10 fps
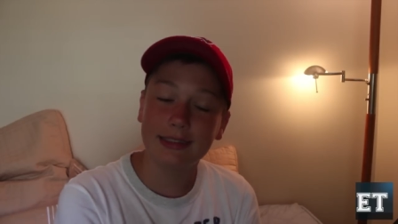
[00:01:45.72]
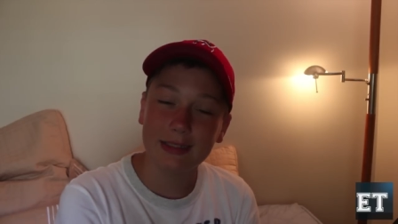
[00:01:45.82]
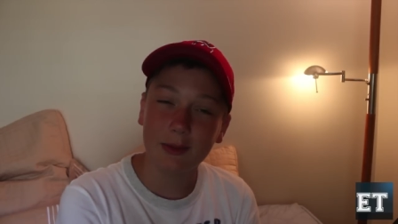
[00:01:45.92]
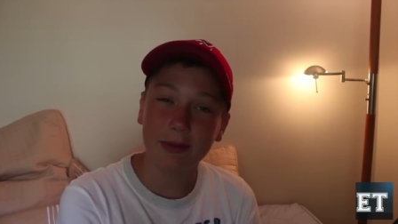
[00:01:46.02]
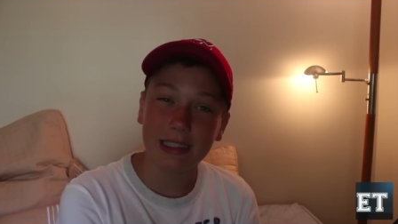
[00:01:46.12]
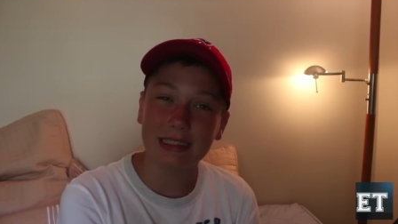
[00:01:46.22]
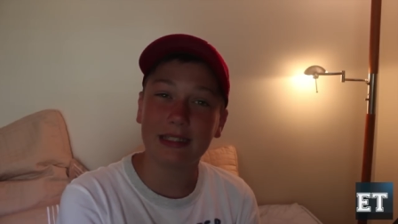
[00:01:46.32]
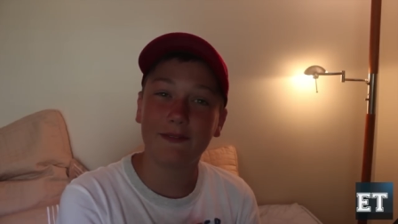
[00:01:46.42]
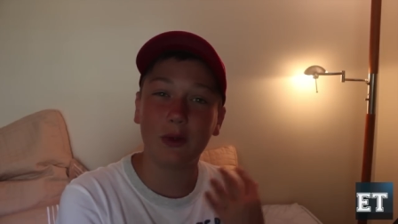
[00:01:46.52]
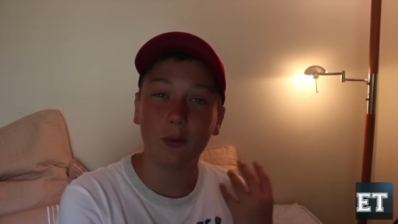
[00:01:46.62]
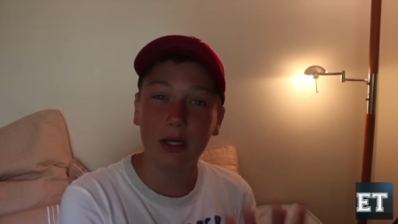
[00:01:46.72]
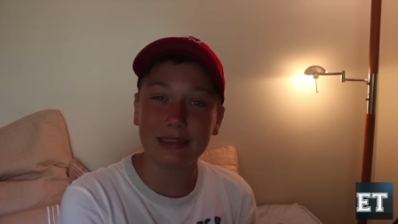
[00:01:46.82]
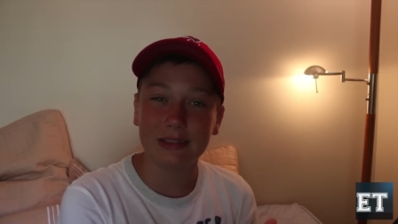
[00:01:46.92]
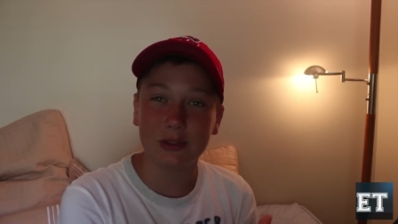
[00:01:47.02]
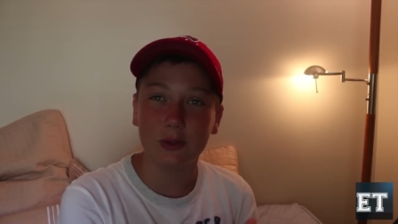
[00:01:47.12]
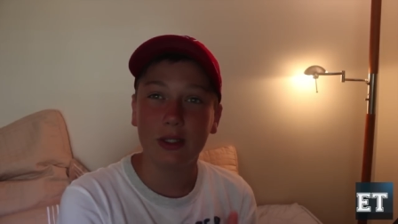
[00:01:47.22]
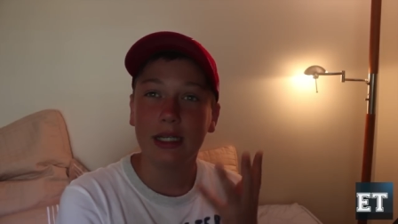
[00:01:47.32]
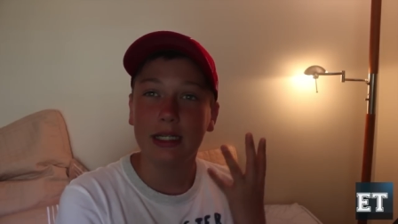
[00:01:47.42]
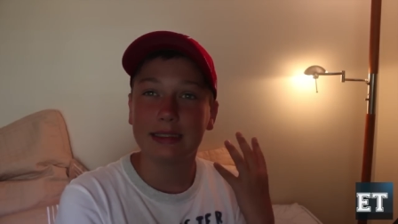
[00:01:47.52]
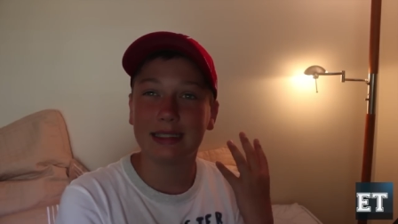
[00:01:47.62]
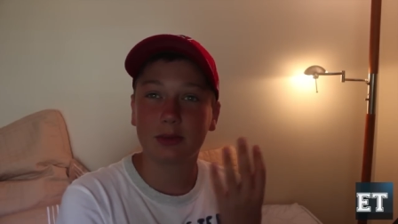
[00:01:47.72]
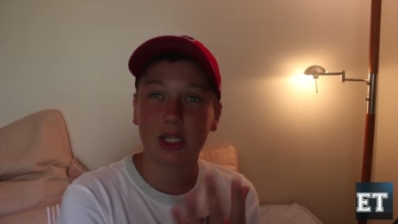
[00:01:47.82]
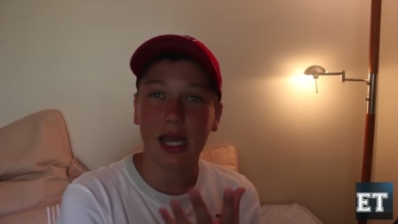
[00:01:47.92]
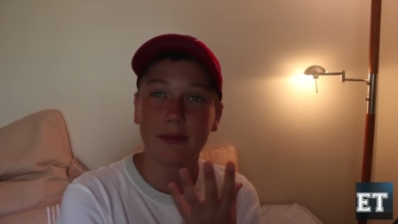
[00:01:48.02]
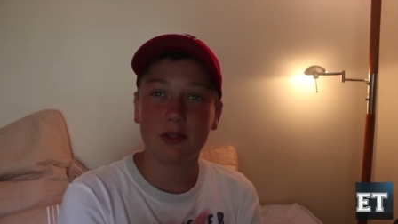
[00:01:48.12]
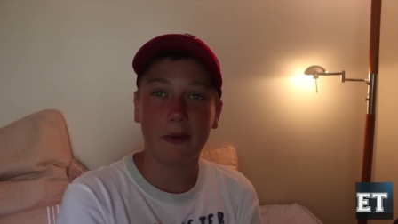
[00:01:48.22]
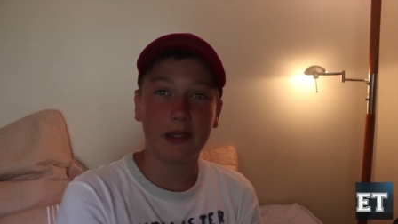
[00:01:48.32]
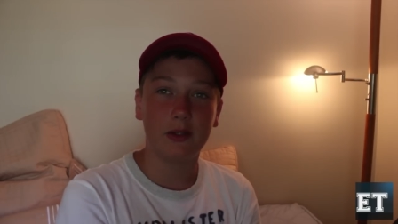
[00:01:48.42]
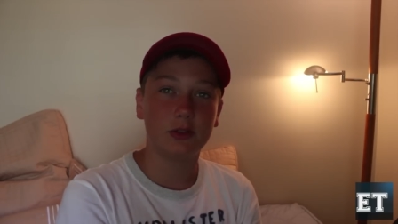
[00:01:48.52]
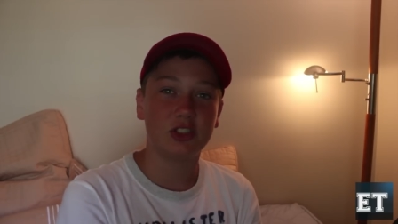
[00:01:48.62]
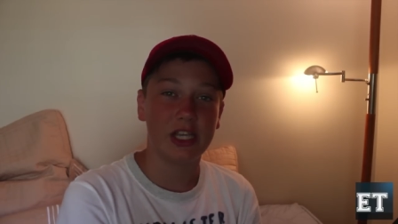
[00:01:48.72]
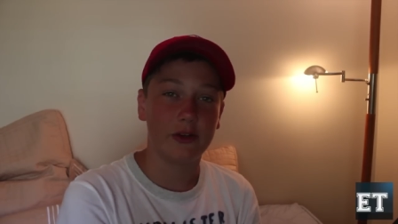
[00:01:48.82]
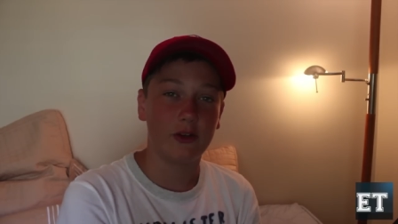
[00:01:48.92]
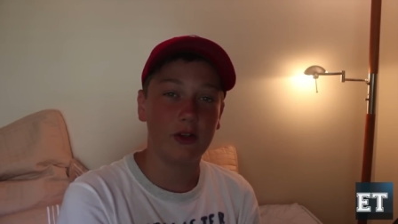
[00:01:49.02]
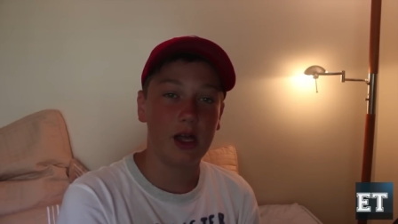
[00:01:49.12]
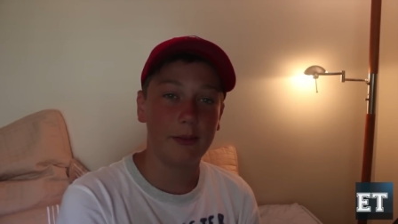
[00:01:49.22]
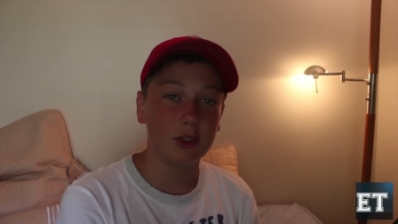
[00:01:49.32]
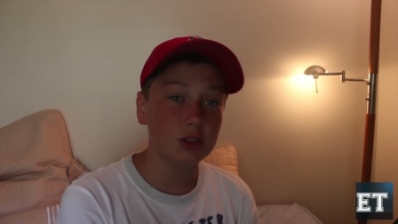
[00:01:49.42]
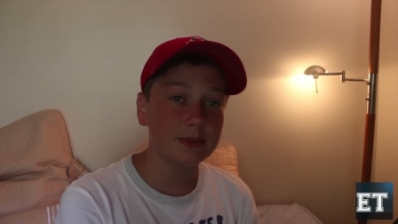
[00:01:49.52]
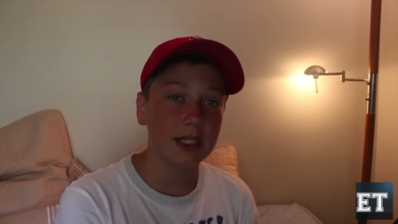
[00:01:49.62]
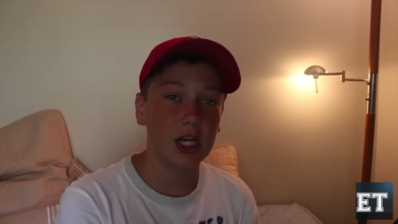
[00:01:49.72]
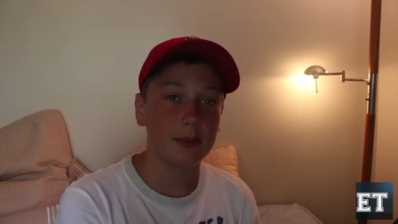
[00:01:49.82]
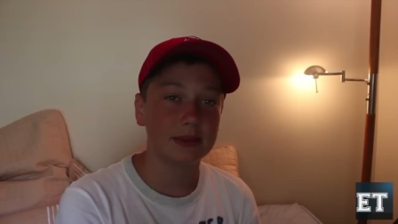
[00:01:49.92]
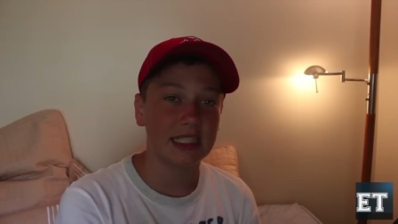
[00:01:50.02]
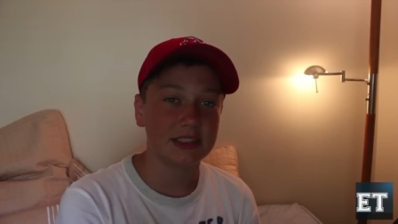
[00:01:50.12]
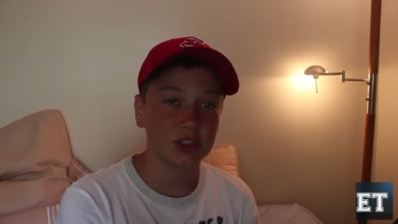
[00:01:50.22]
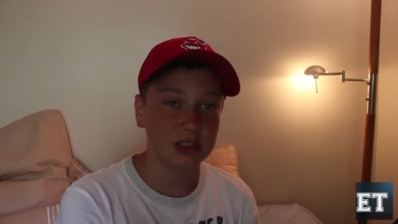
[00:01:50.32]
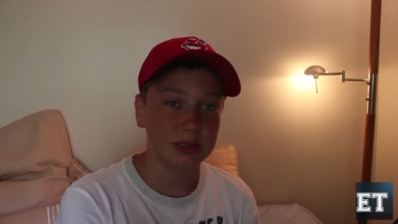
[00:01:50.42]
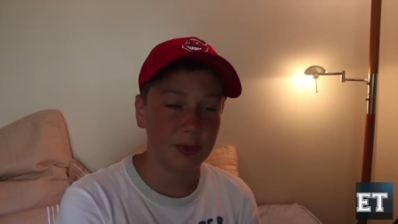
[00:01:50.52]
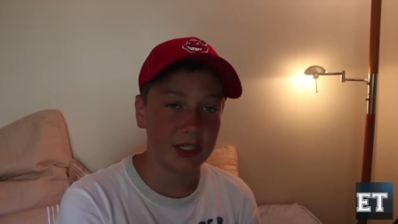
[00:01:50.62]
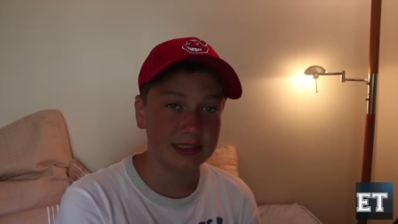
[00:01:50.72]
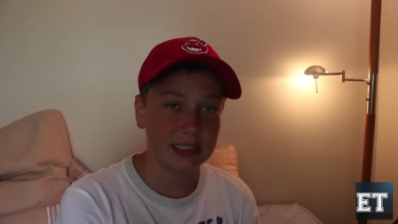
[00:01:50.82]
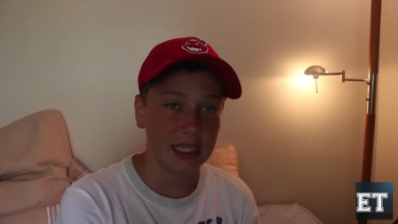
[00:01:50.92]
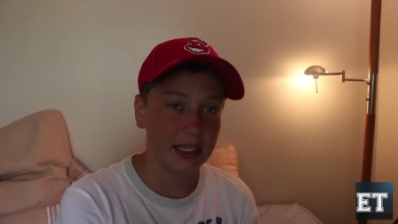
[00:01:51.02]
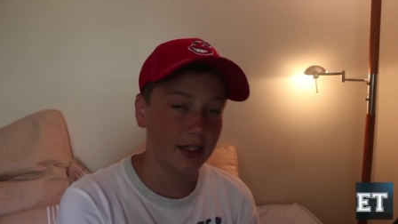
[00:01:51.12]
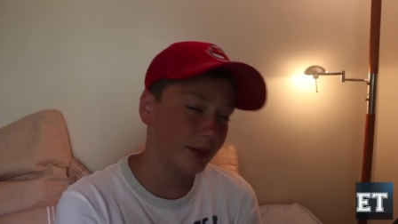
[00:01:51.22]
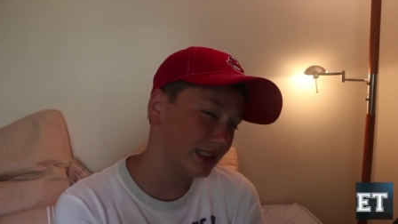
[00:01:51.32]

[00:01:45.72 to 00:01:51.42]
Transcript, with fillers: So please, if you want to, subscribe to my new channel, um, youtube.com slash expressedtech. I always